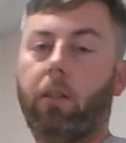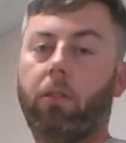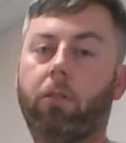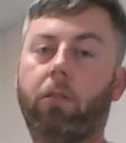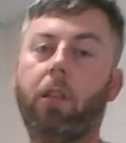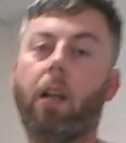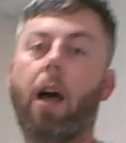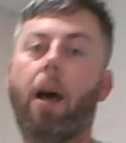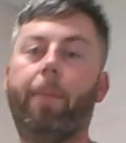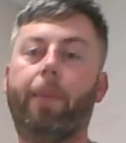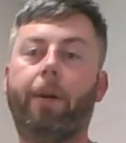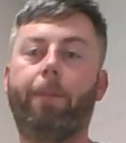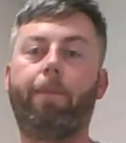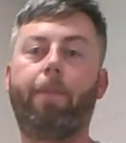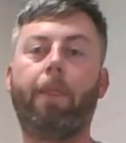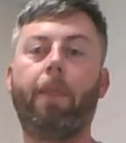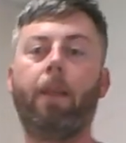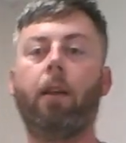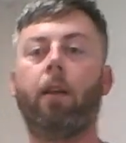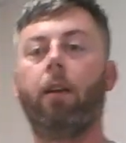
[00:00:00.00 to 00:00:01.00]
on climate,
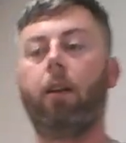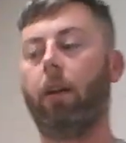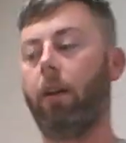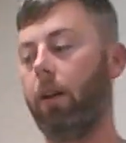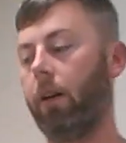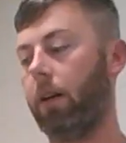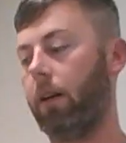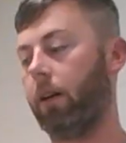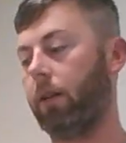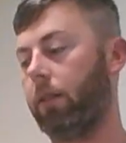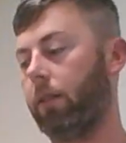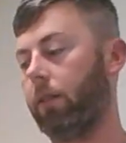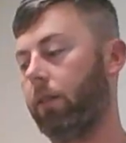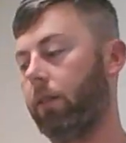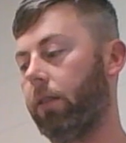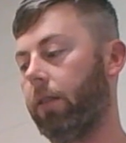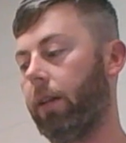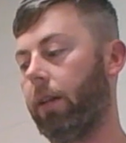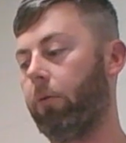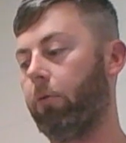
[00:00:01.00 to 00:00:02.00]

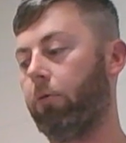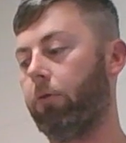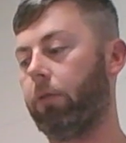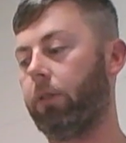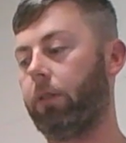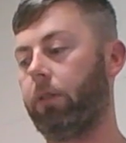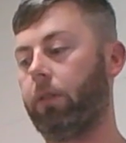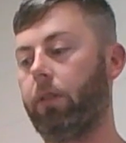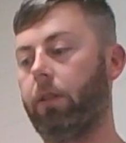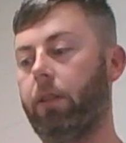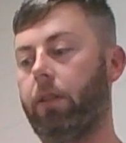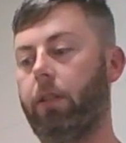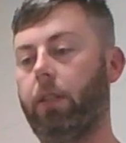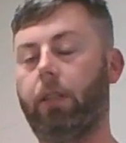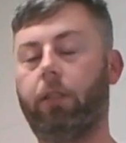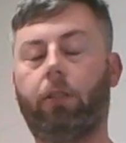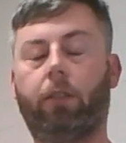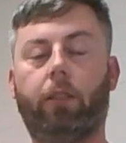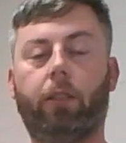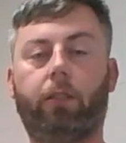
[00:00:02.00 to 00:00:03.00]

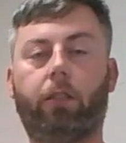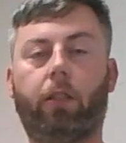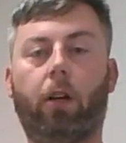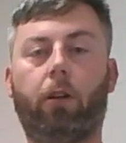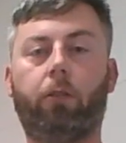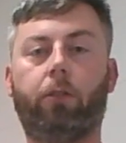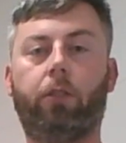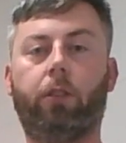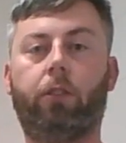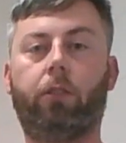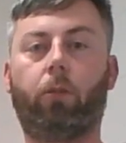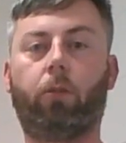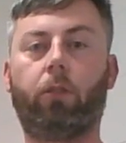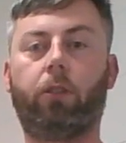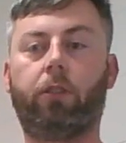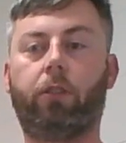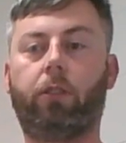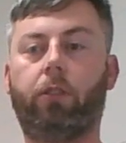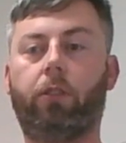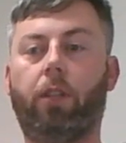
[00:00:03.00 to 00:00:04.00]
these codes, these
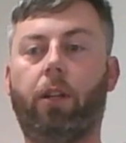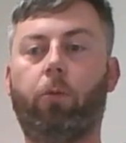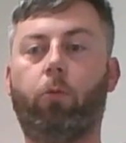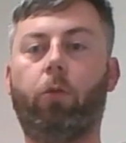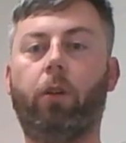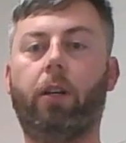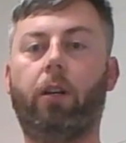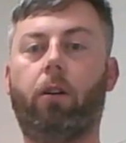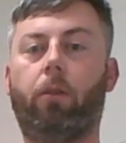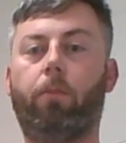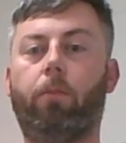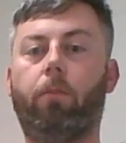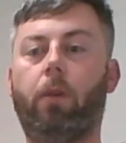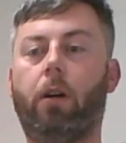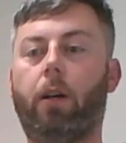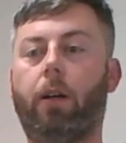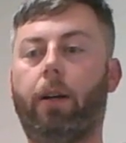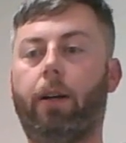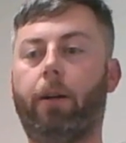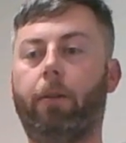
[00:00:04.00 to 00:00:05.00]
ordinances, they will
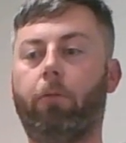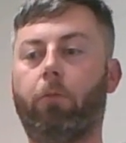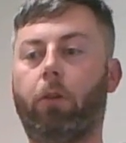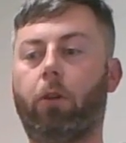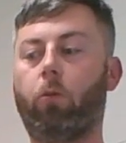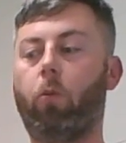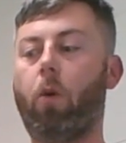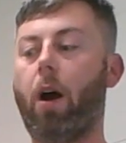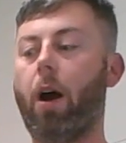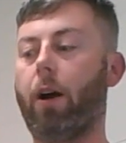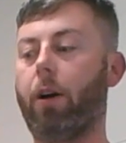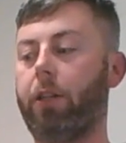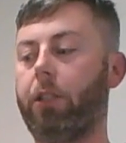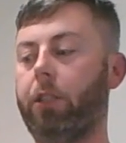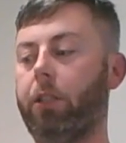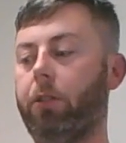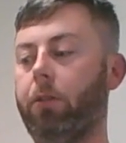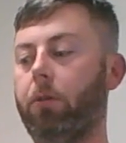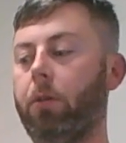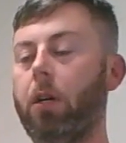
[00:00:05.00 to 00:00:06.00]
require
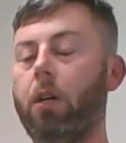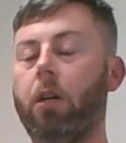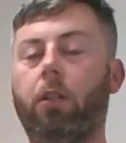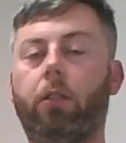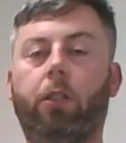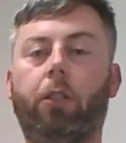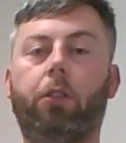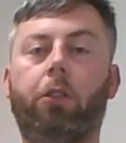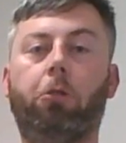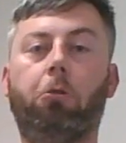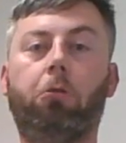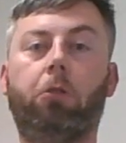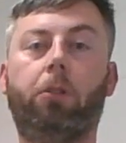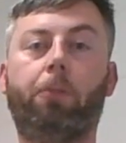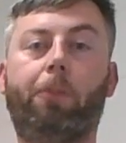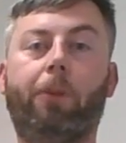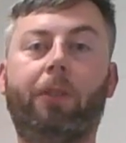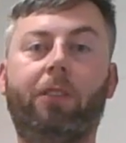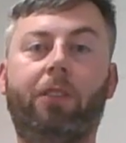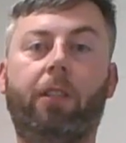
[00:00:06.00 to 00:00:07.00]
you to use
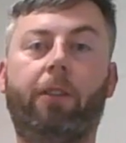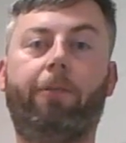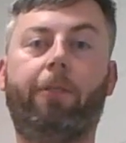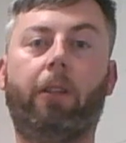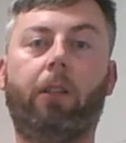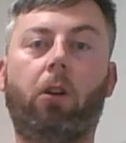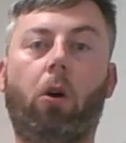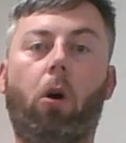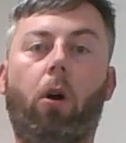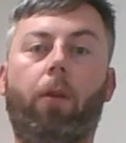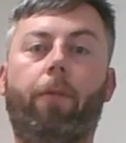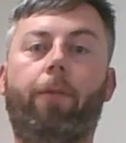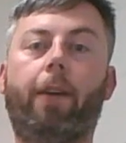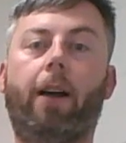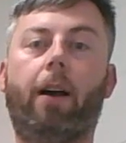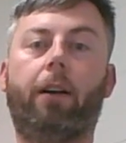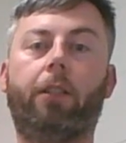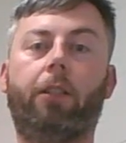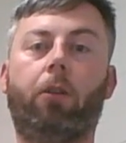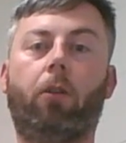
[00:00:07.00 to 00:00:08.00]
specific R
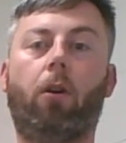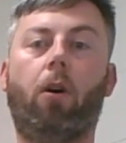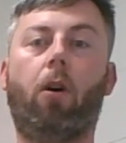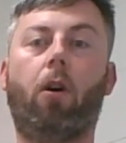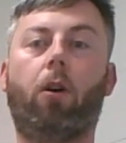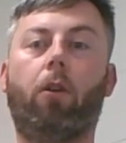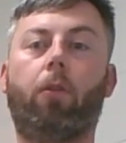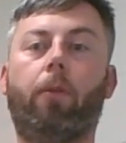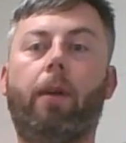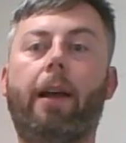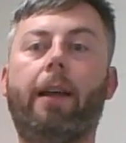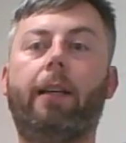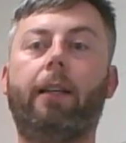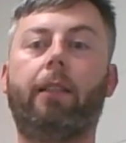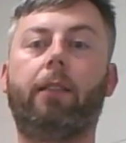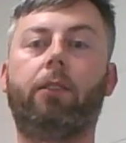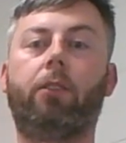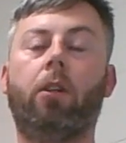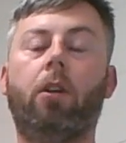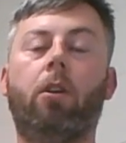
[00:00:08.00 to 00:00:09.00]
value or R
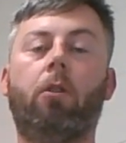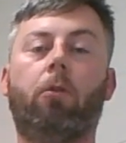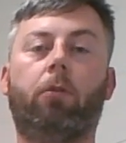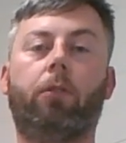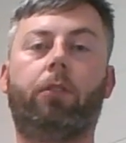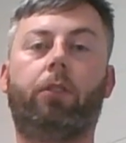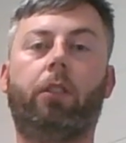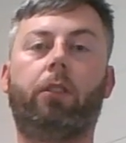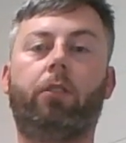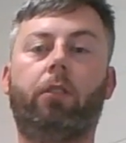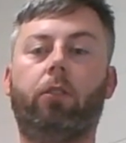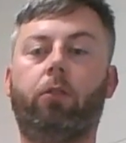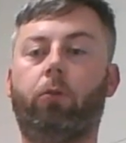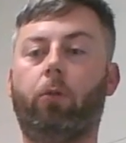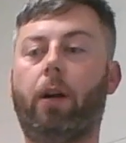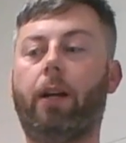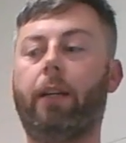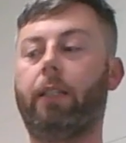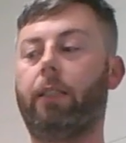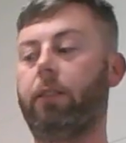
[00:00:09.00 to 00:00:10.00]
ratings, resistance
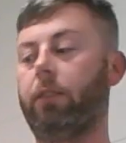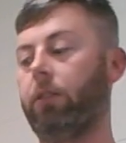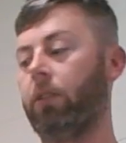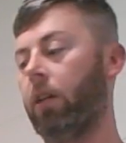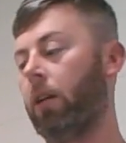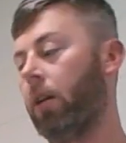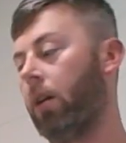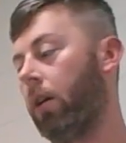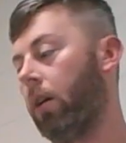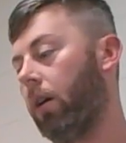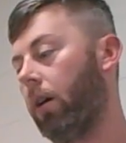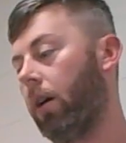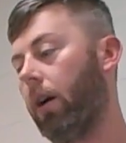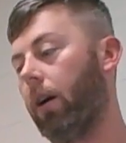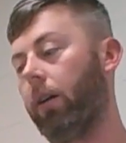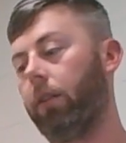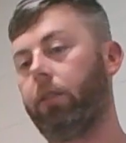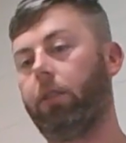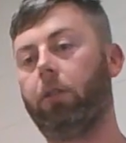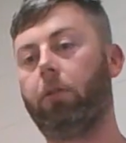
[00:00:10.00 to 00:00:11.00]
ratings
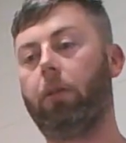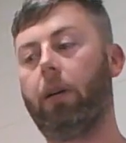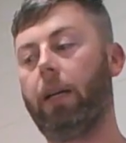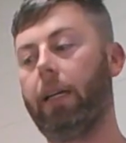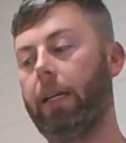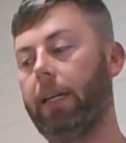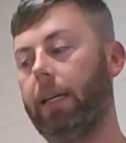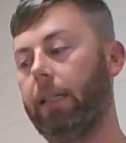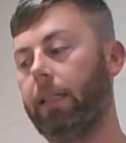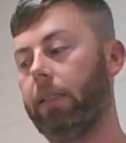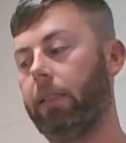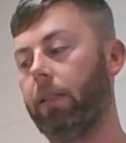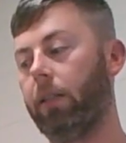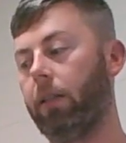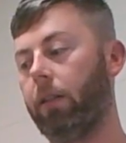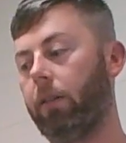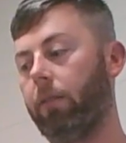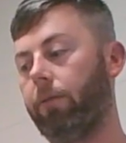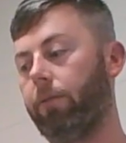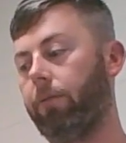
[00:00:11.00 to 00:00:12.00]
to heat
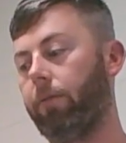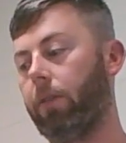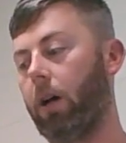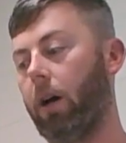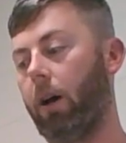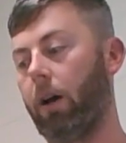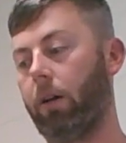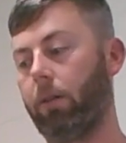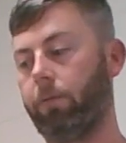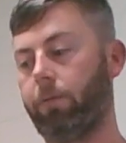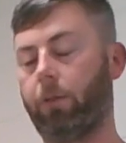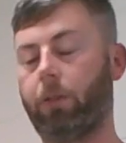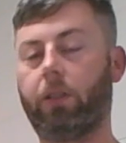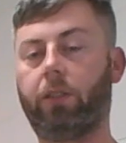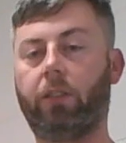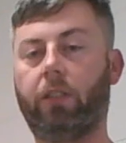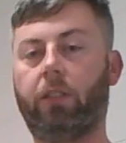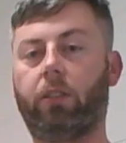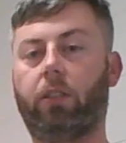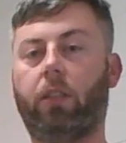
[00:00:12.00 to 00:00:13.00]
for
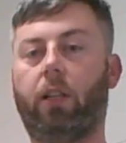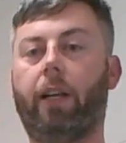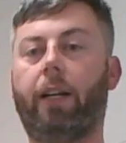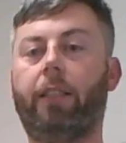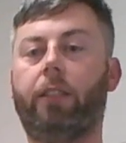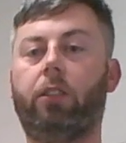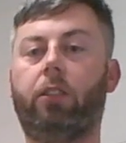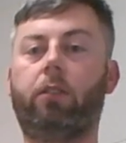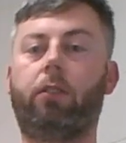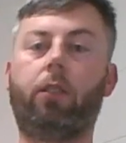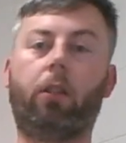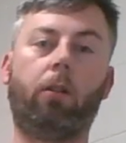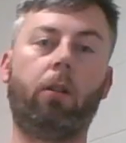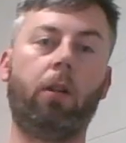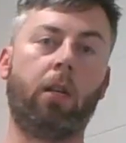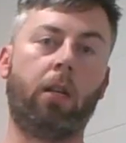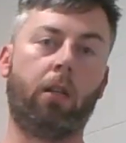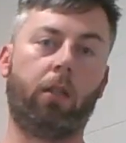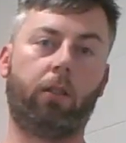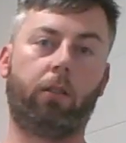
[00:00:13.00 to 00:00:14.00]
this insulation. So
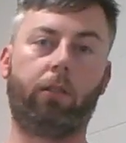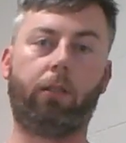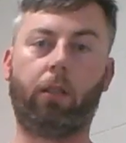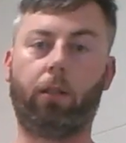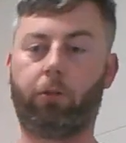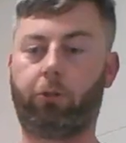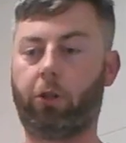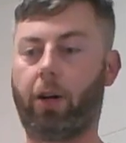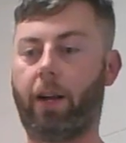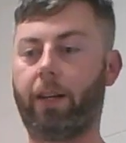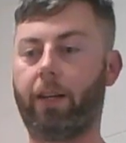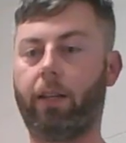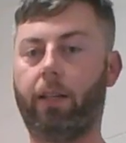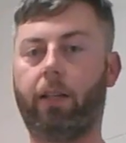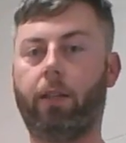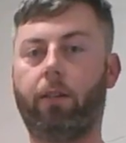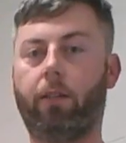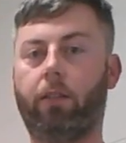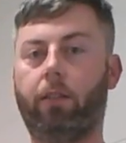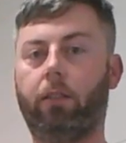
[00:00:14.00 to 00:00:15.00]
try to
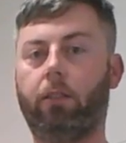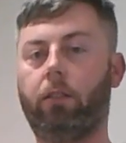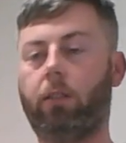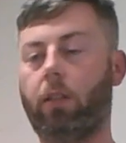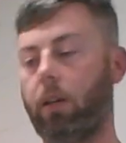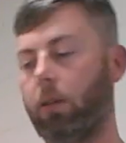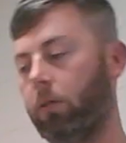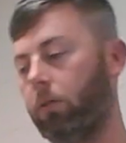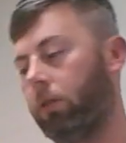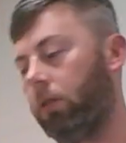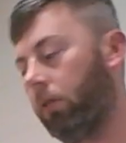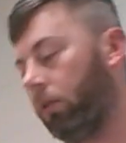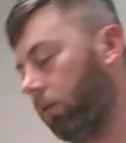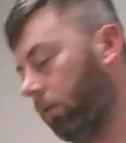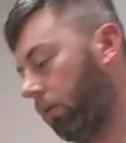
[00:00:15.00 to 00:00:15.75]
adhere to these codes